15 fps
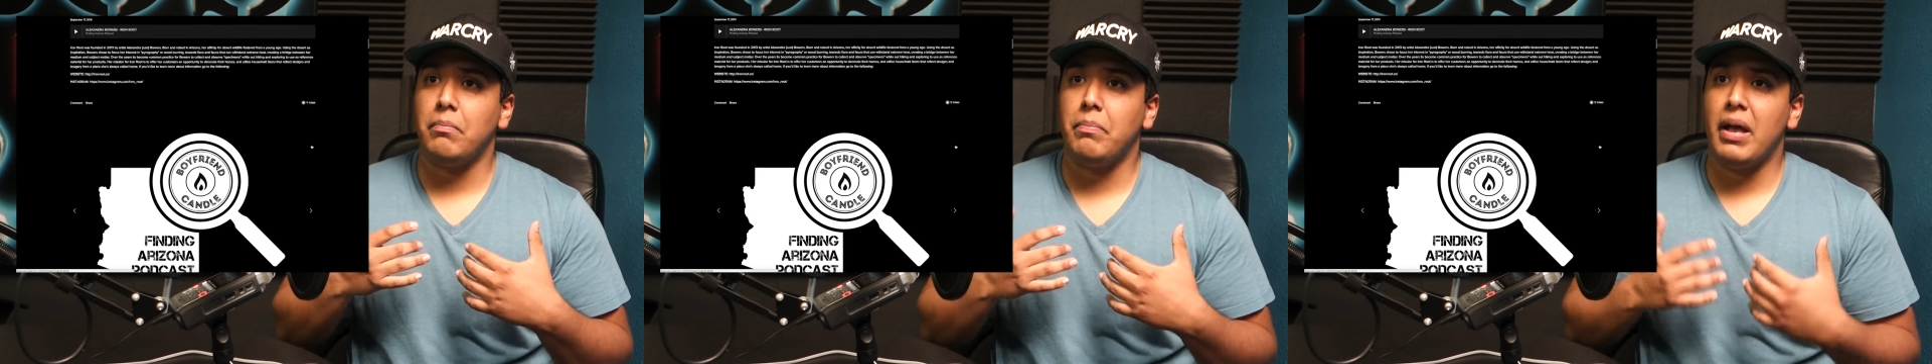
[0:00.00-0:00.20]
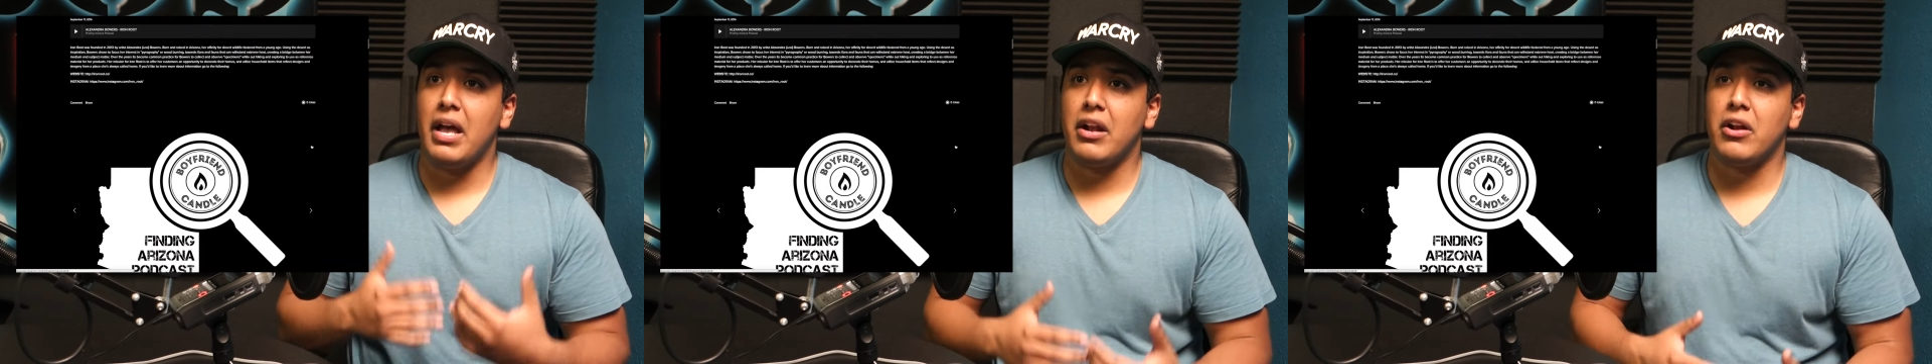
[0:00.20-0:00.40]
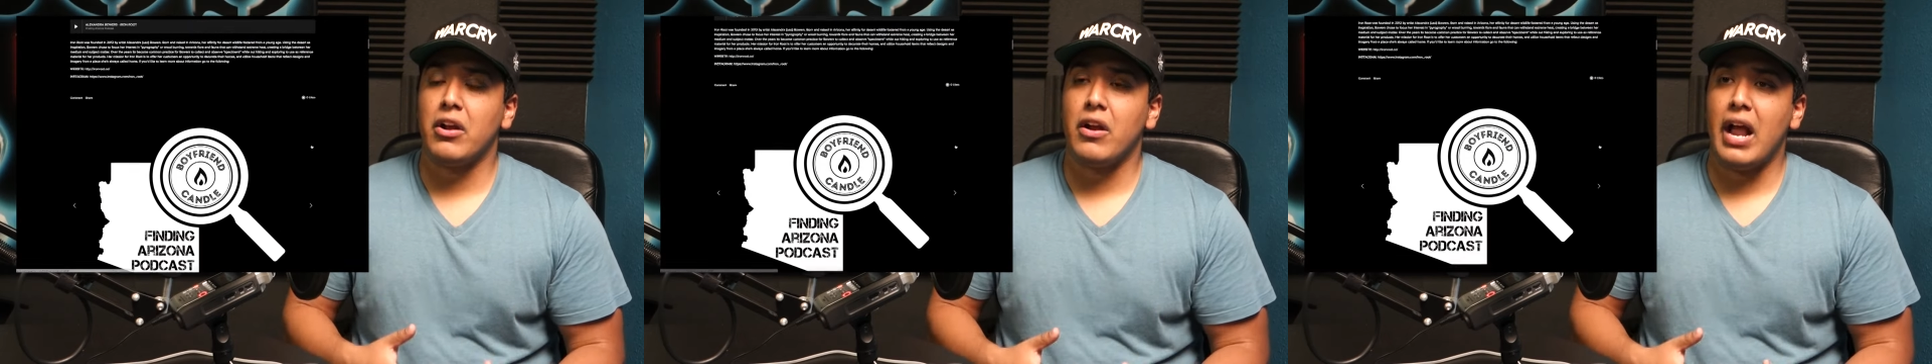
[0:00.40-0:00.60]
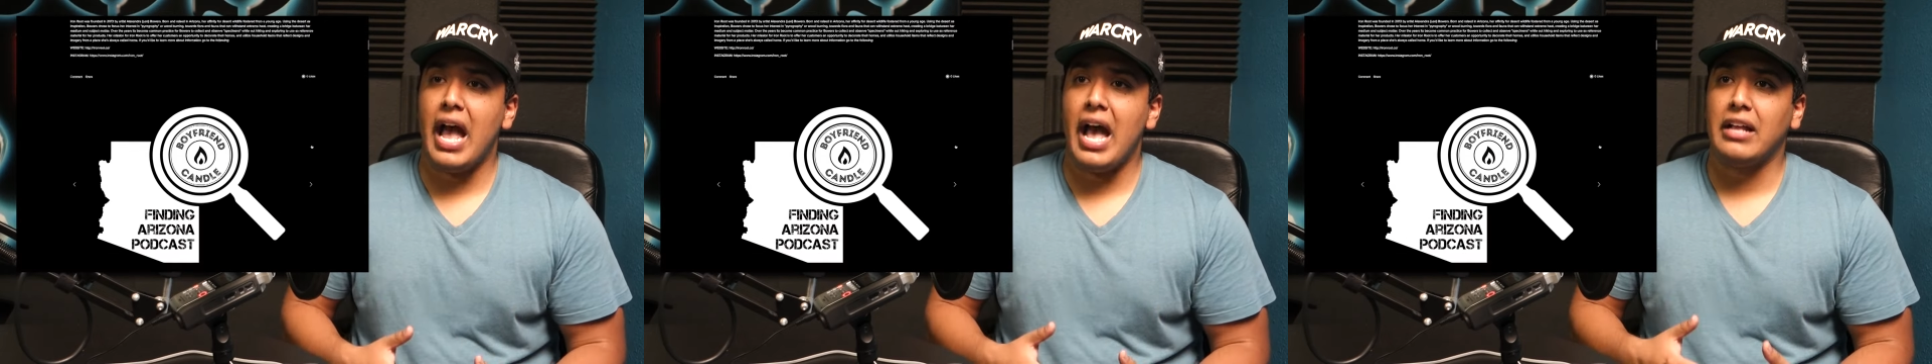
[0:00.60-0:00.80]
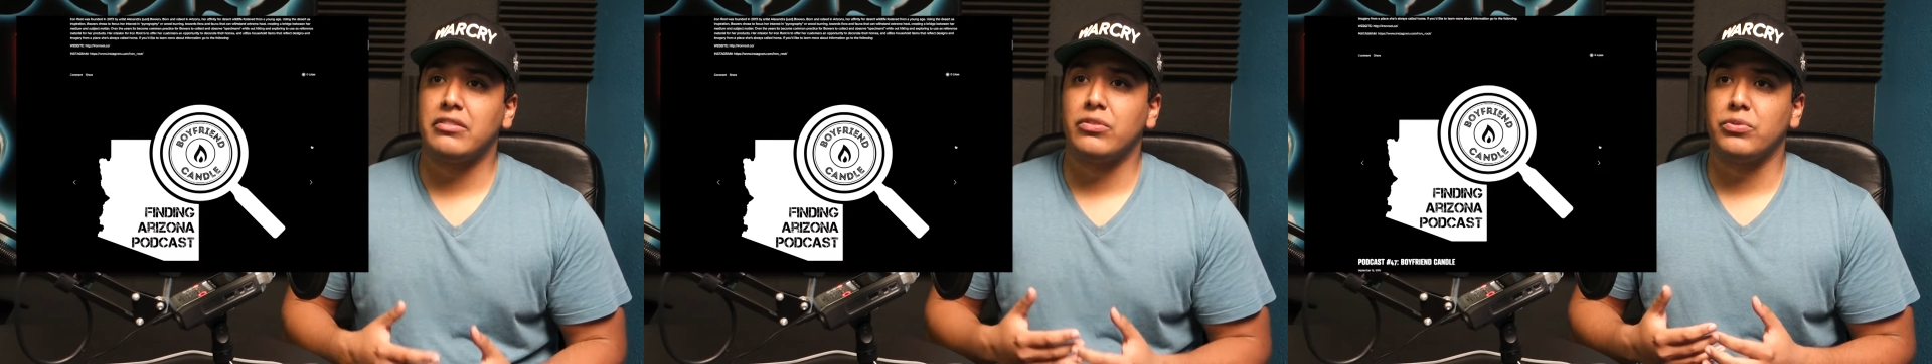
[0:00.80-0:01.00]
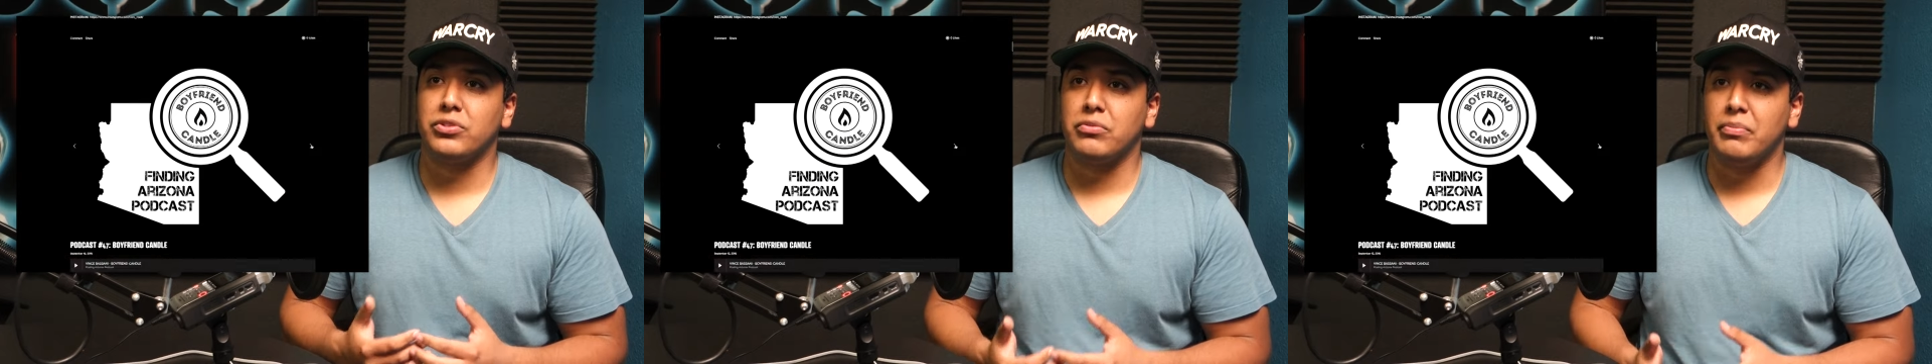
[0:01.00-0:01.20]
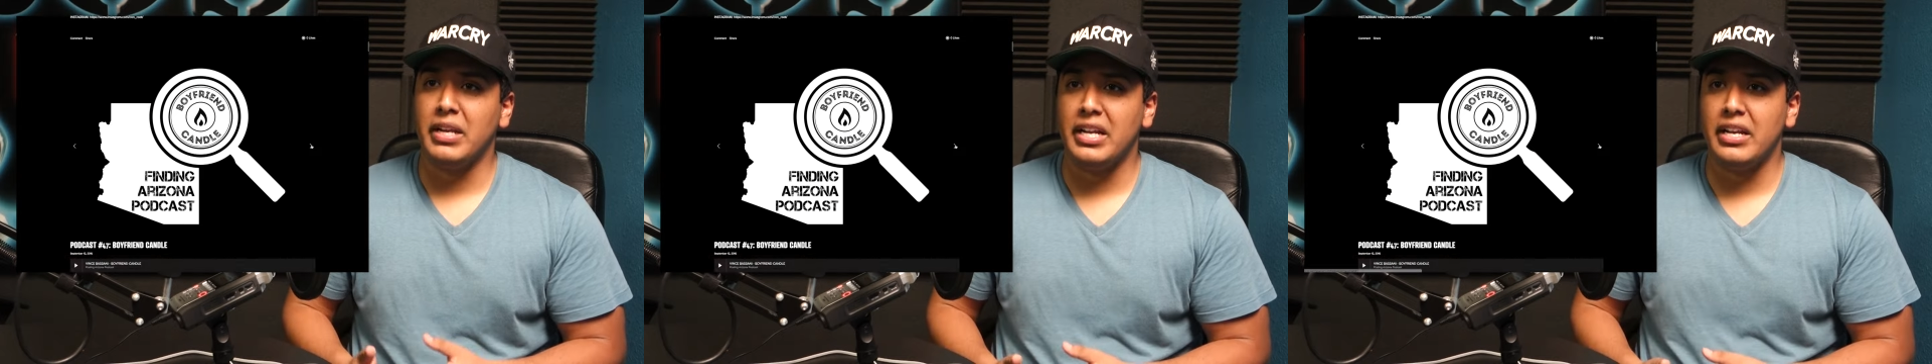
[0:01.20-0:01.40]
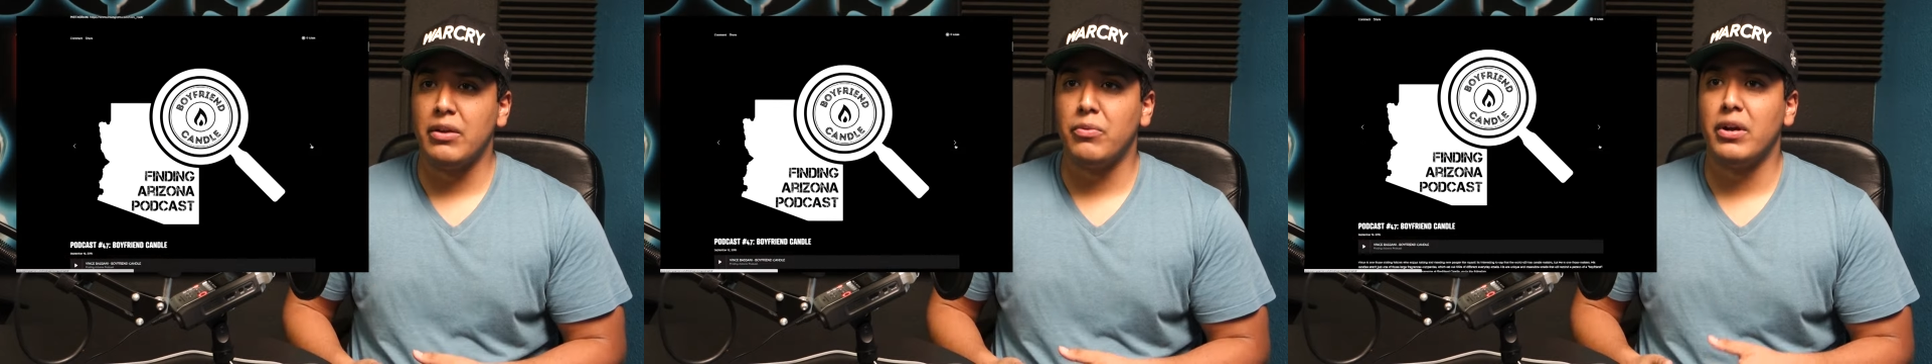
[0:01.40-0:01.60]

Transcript: better at social media?